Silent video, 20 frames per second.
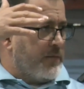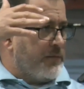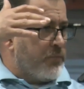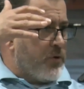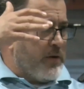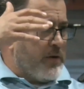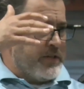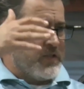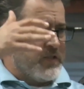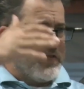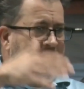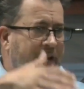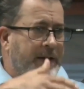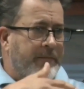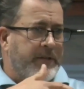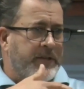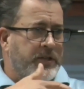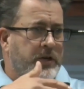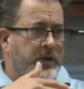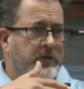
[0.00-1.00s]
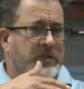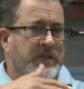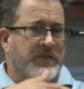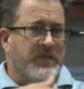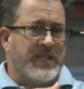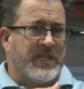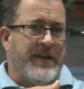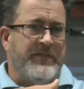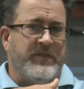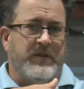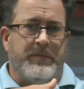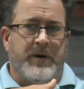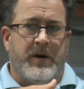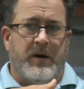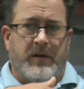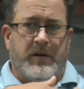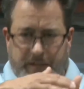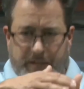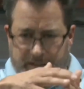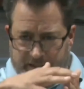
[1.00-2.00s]
brought his family. Joseph saved them all.
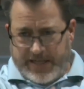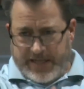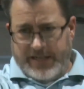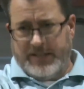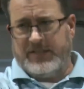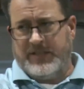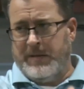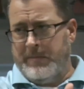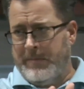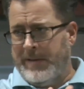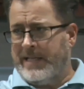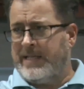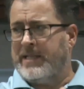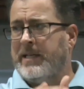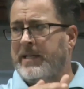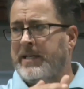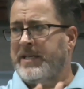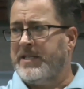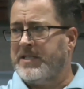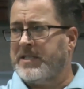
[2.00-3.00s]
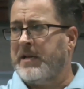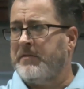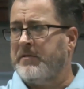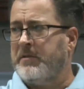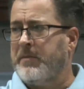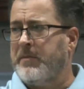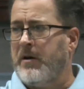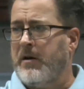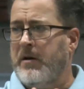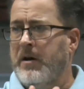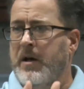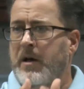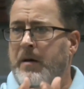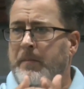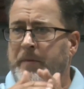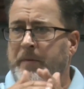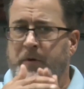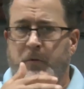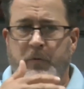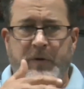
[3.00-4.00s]
Yes, immediately he saved them all.
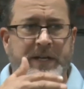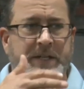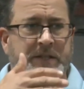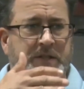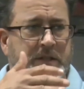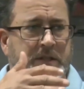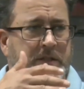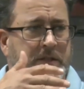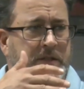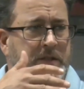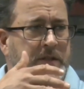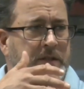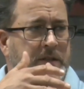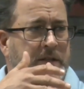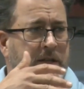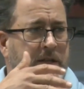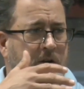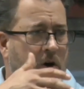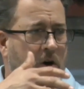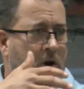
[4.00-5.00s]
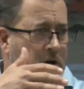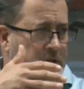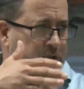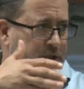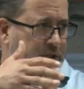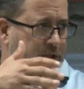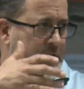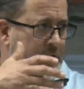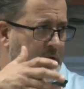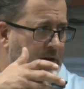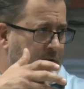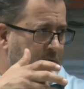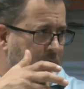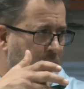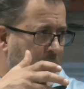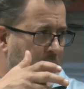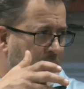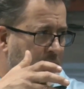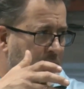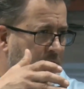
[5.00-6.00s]
But the reason it all started
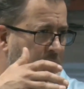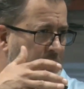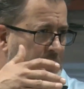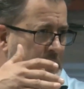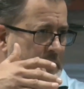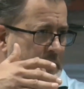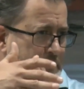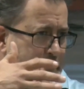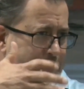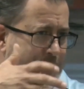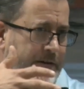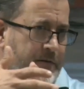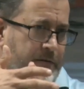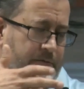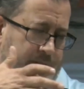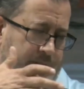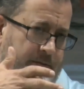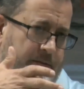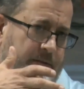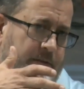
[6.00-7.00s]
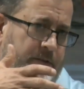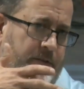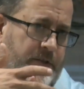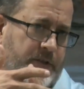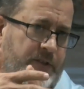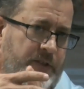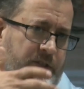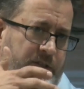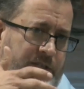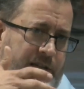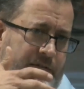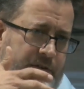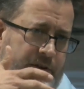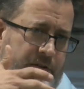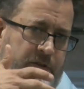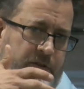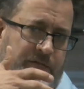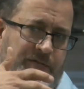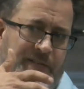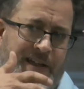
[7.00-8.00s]
was bigger than just the 7
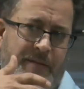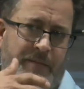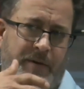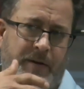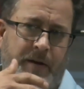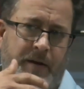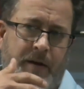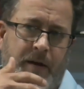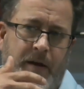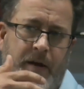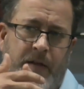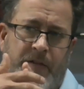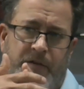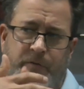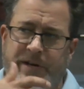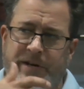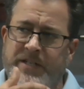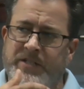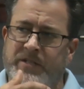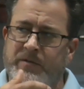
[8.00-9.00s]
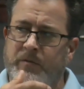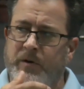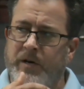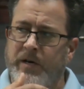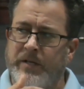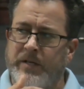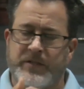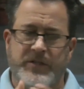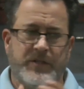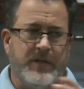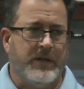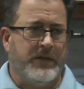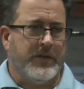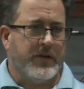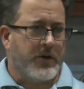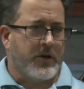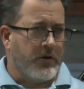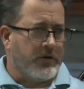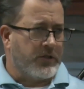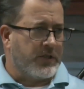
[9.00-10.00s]
years of famine. The reason was the
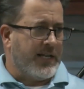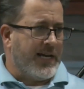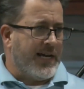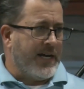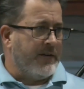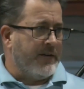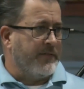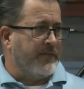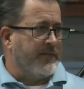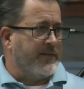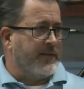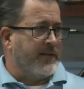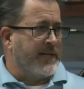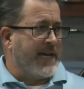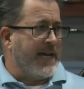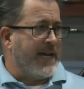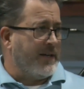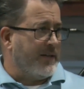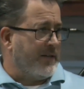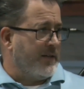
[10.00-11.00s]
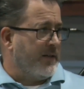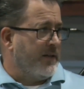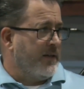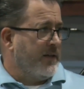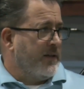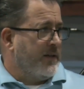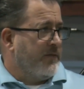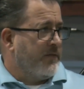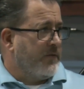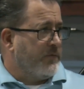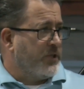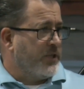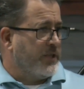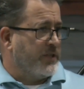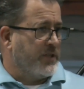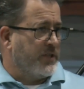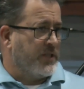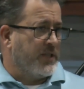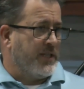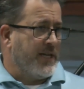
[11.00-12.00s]
cursed line of Canaan from
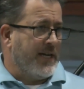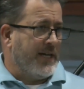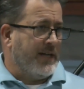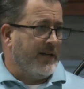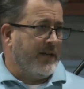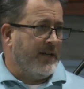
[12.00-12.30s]
Genesis 9.